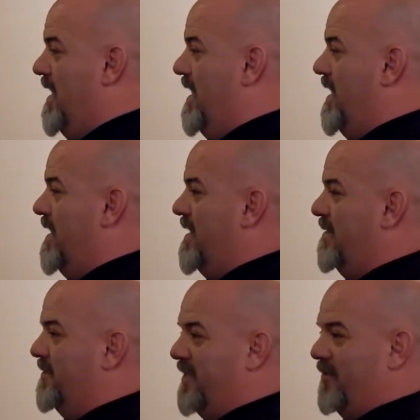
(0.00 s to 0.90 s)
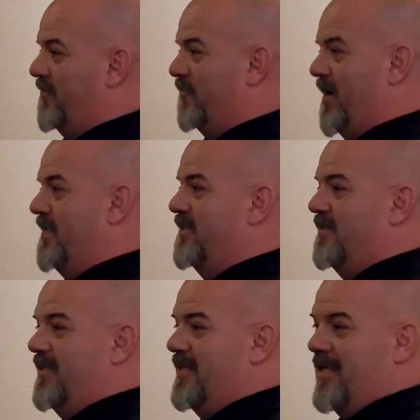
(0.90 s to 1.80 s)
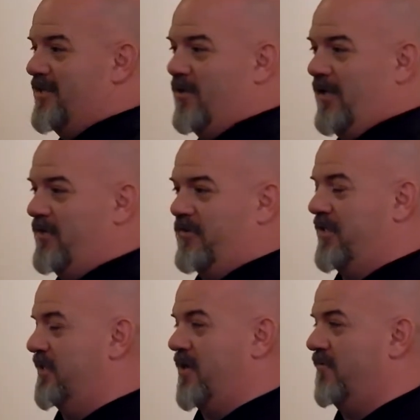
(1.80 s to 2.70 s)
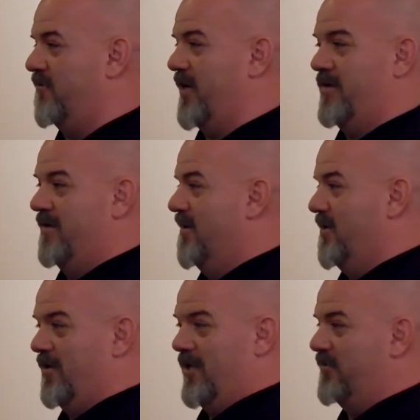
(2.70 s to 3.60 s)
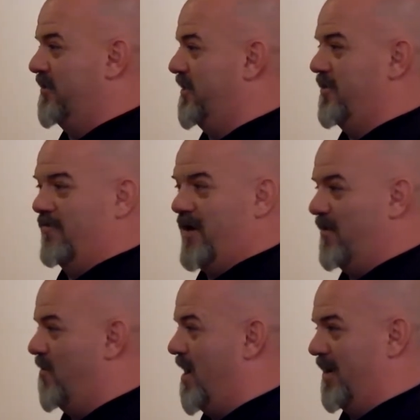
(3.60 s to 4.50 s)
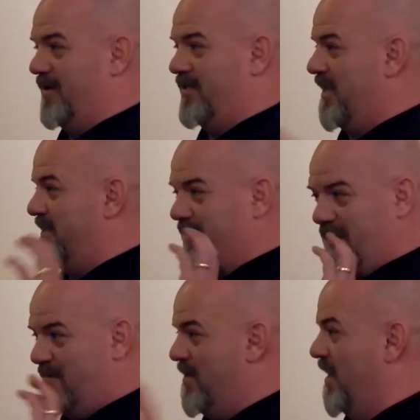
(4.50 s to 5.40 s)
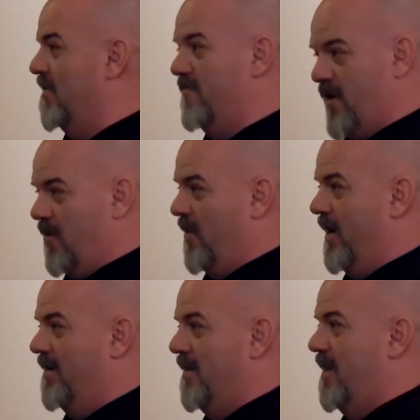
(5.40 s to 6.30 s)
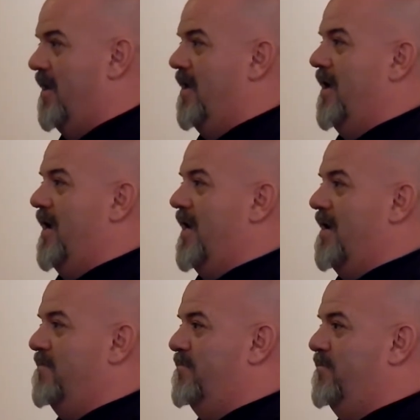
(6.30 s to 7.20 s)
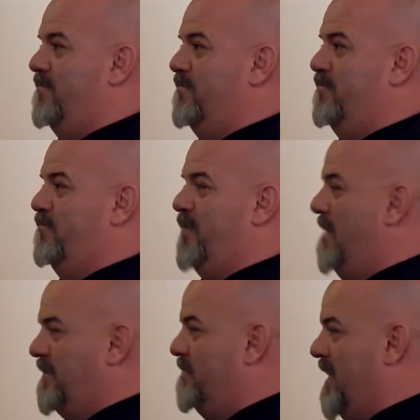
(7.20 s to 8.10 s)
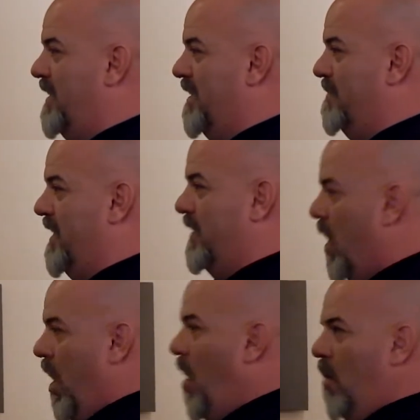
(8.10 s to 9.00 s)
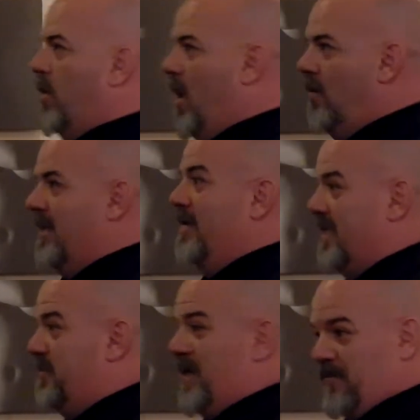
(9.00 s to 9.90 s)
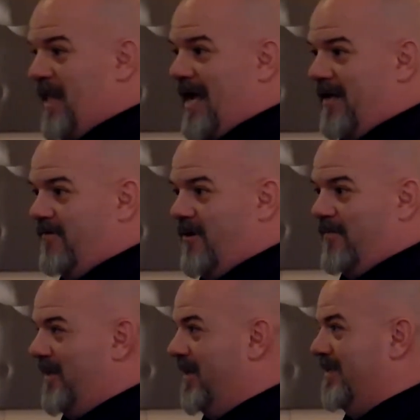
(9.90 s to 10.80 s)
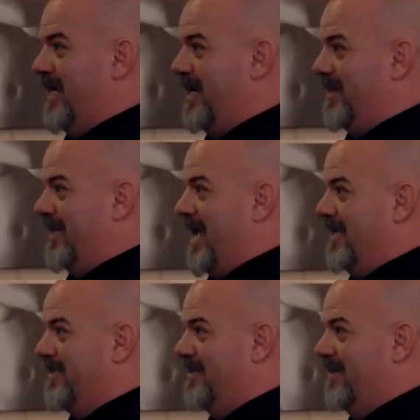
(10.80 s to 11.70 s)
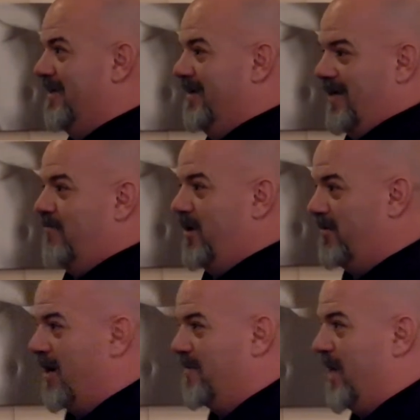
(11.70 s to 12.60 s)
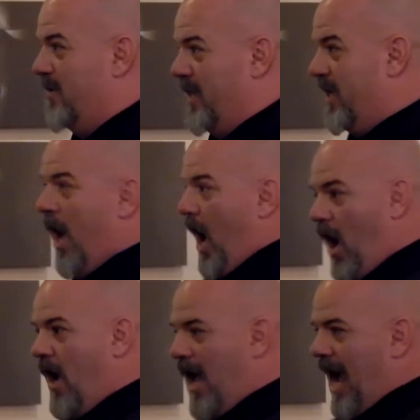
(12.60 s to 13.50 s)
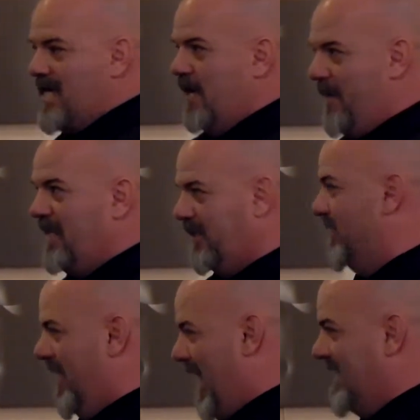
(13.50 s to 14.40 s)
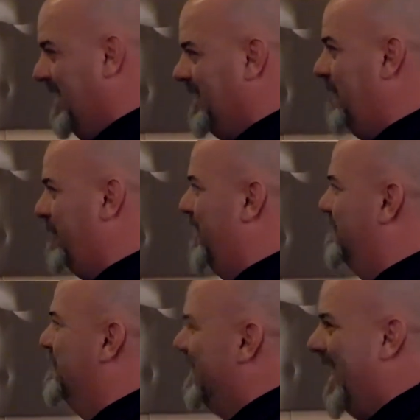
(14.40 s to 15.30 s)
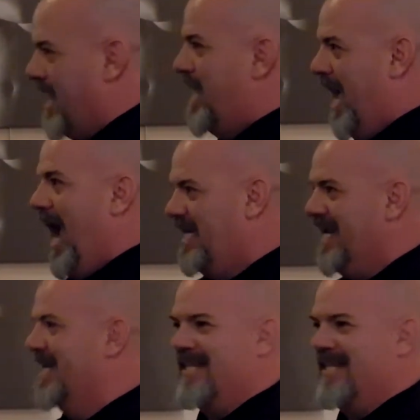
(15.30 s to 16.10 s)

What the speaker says: And I was there with friends. This has no electricity, it's off-grid. No electricity, no running water, it's in the middle of nowhere. And I popped up yelling, and they're like, oh, no, it's pitch black in the room. It is 8 other guys. And I'm running around in my door like, oh, I need a pencil. I need something. I need it.